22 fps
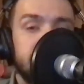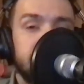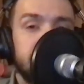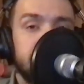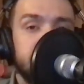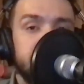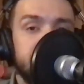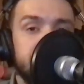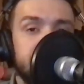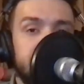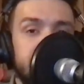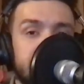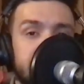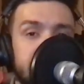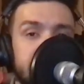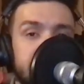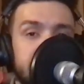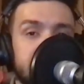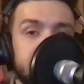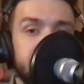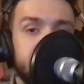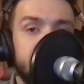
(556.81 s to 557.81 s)
includes Van
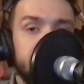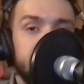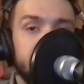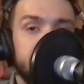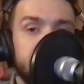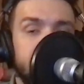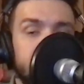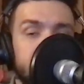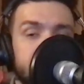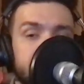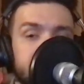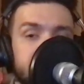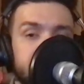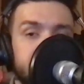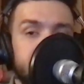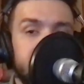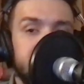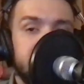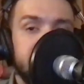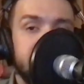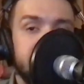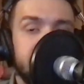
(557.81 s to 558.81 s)
Gundy struggled coaching the
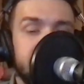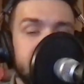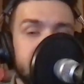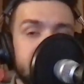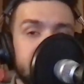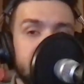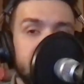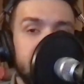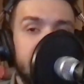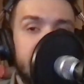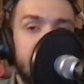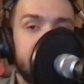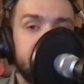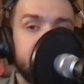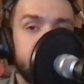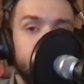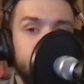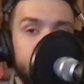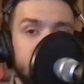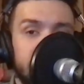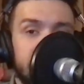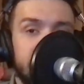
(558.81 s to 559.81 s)
Pistons the last
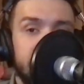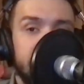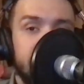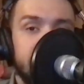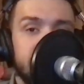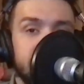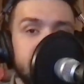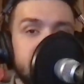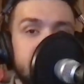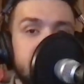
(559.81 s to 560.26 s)
20 years.